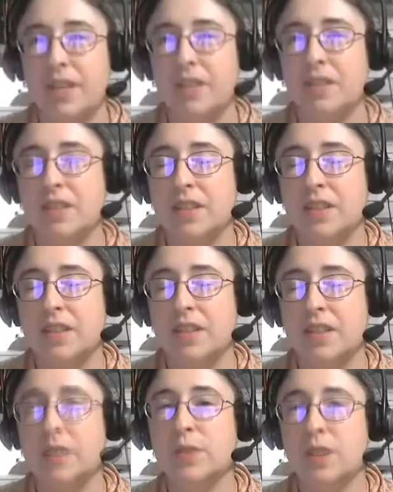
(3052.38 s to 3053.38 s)
that one
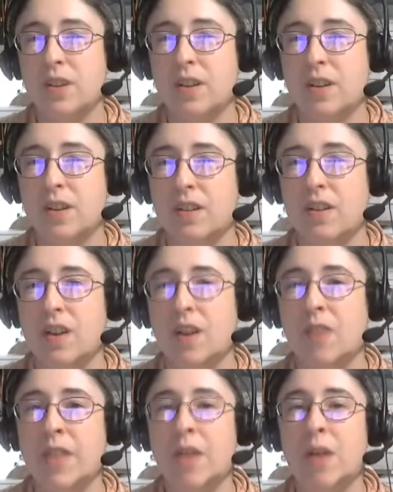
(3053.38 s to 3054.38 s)
photog on
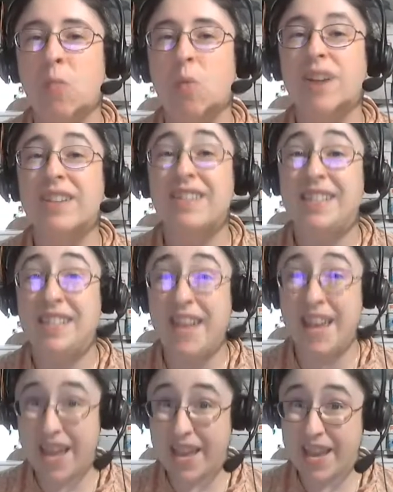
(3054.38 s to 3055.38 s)
that one
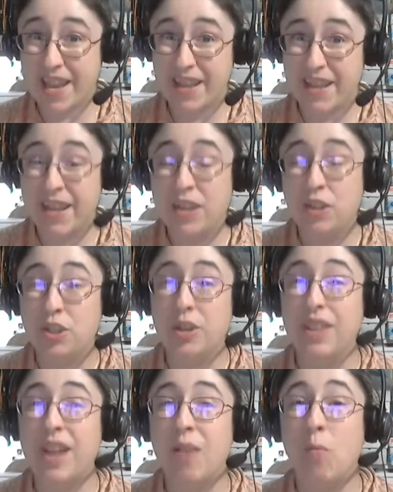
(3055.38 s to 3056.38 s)
day during
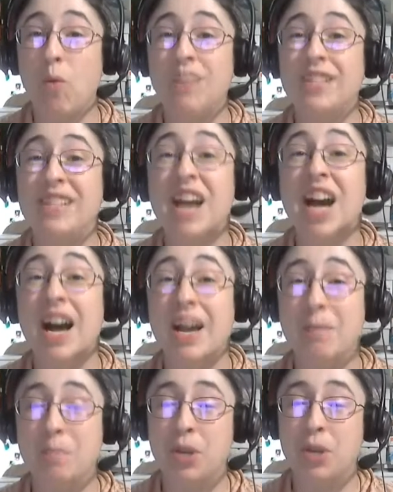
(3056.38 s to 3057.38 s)
that one time
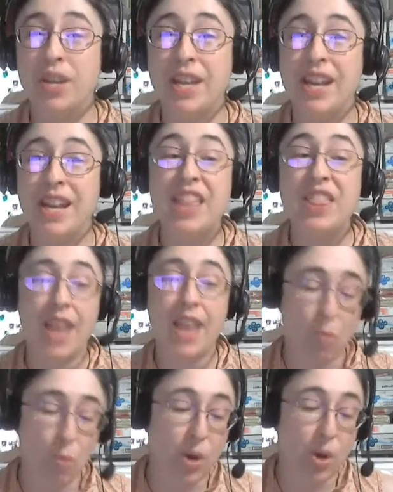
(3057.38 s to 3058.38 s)
period in that
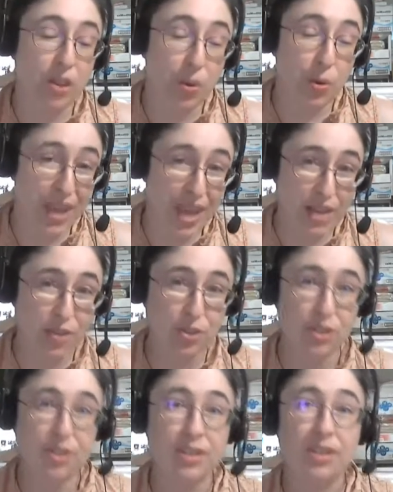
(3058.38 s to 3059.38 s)
one
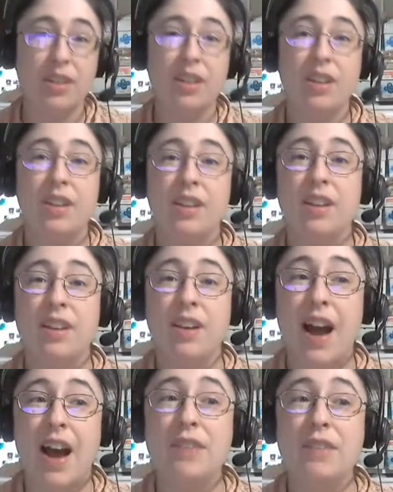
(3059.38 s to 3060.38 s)
location. I
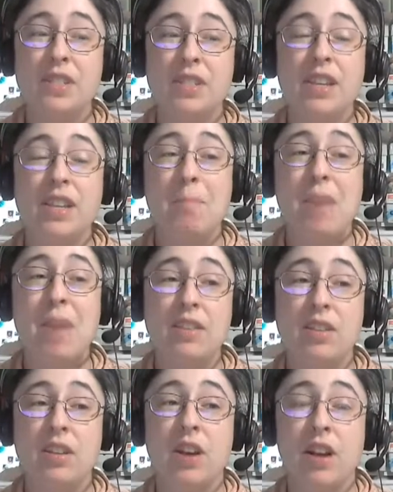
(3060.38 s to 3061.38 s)
have seen amazing
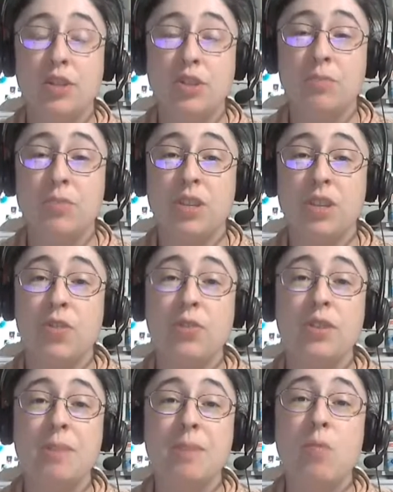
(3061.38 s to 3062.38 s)
costumes that can only
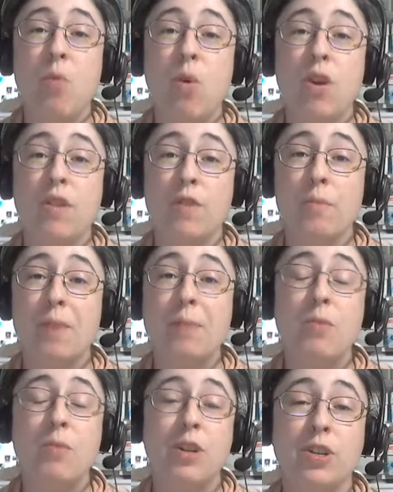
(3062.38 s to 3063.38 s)
be worn for maybe
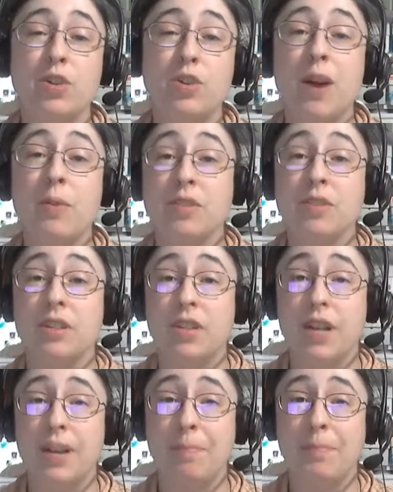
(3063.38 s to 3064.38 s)
1 or hours at a
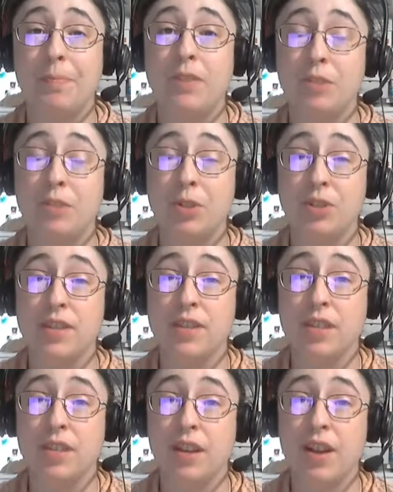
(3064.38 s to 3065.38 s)
time, and then the person has to take
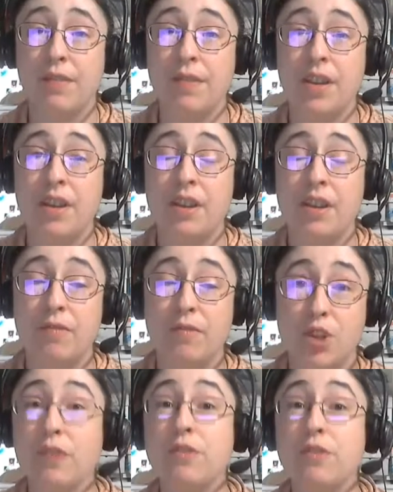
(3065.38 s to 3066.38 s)
it off.
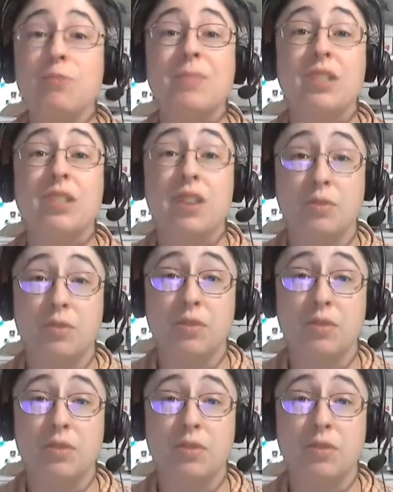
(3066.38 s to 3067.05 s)
Photographers miss those.